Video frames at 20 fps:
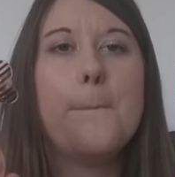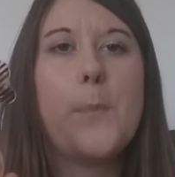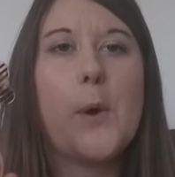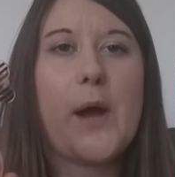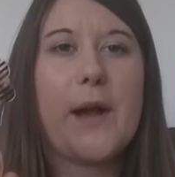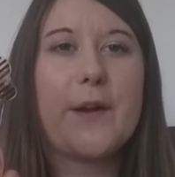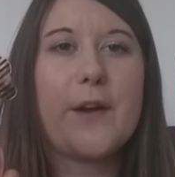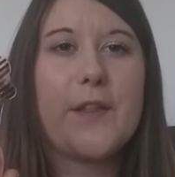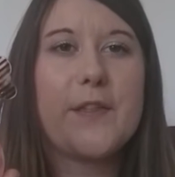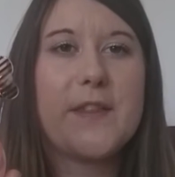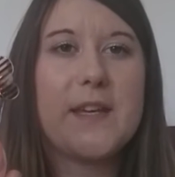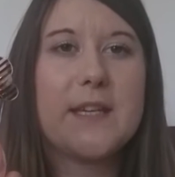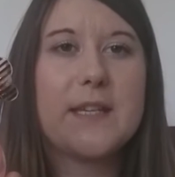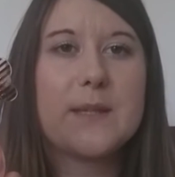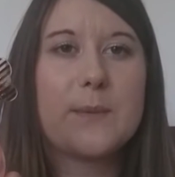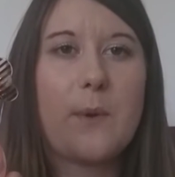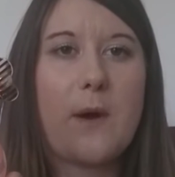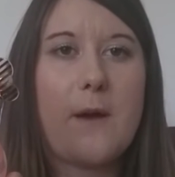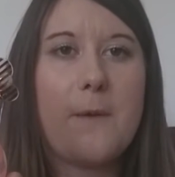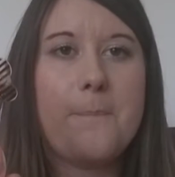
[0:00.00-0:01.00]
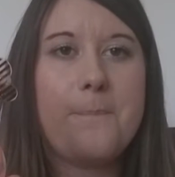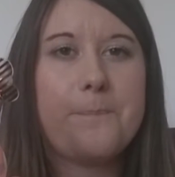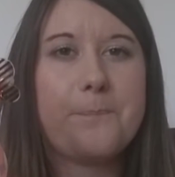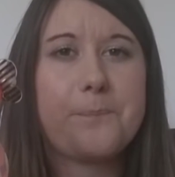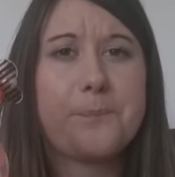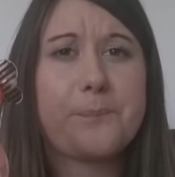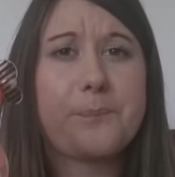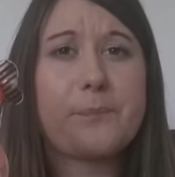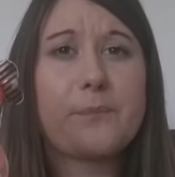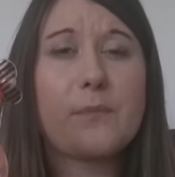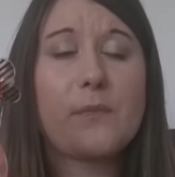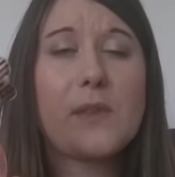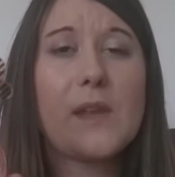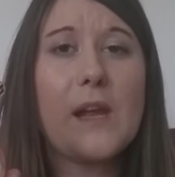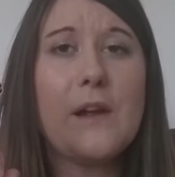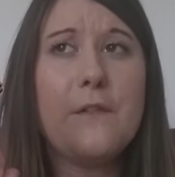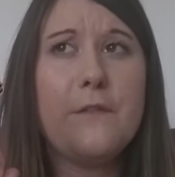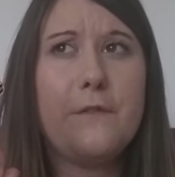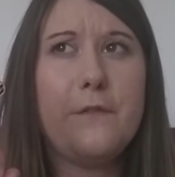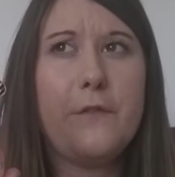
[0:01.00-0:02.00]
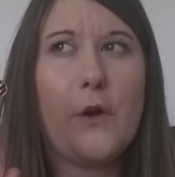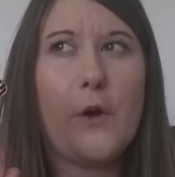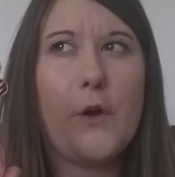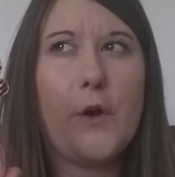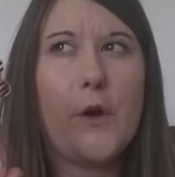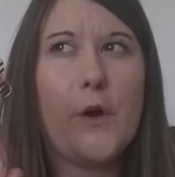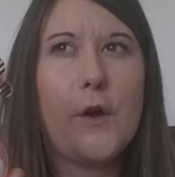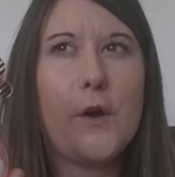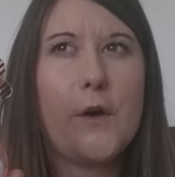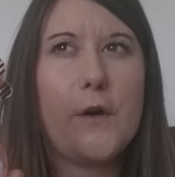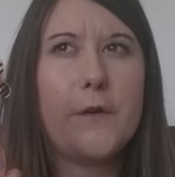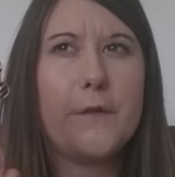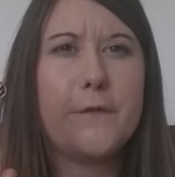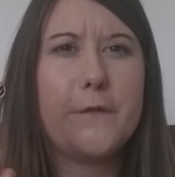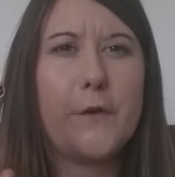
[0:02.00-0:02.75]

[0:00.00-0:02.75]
But I got this one for